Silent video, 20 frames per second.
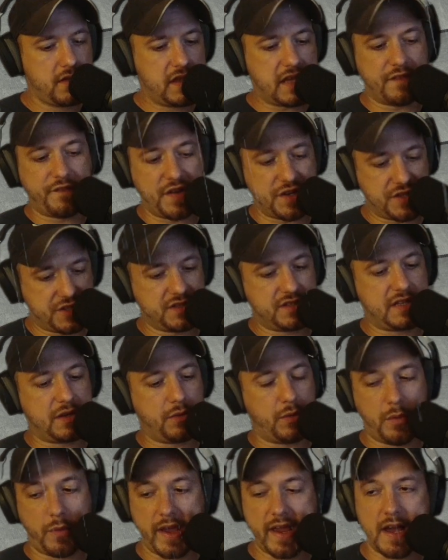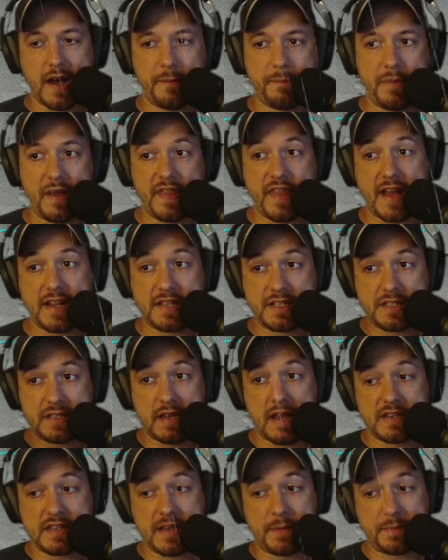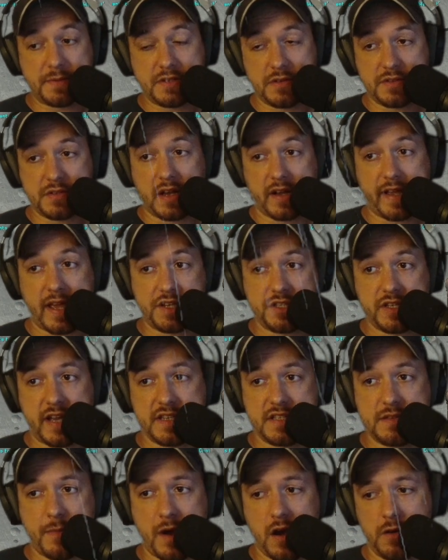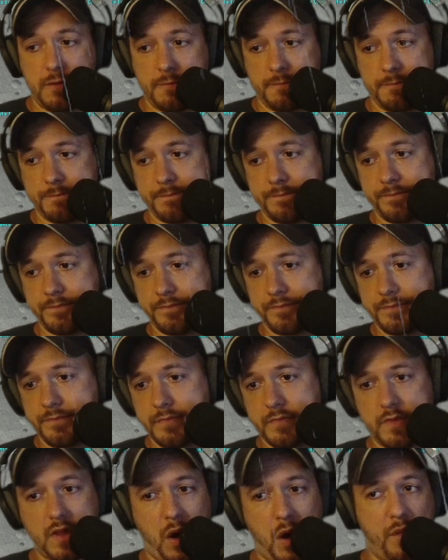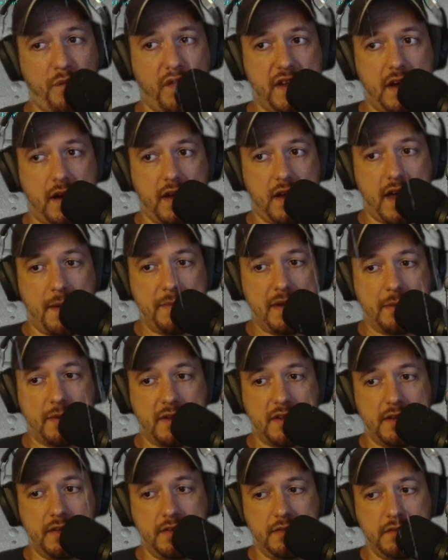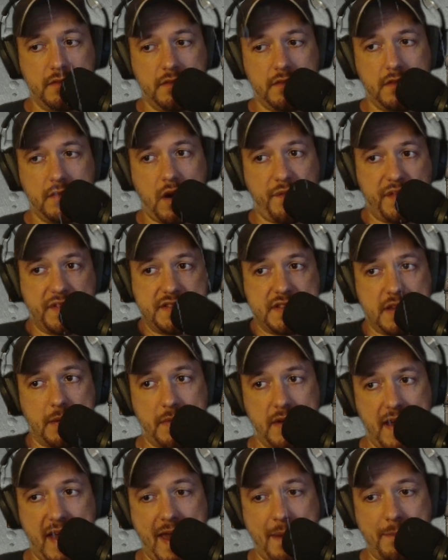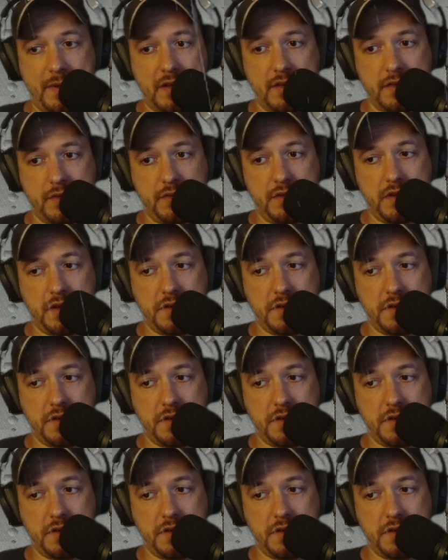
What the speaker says: The efficiency went way up, and that's today's episode, so I'll catch you guys tomorrow. Hopefully I'll be able to, hopefully something will happen. Who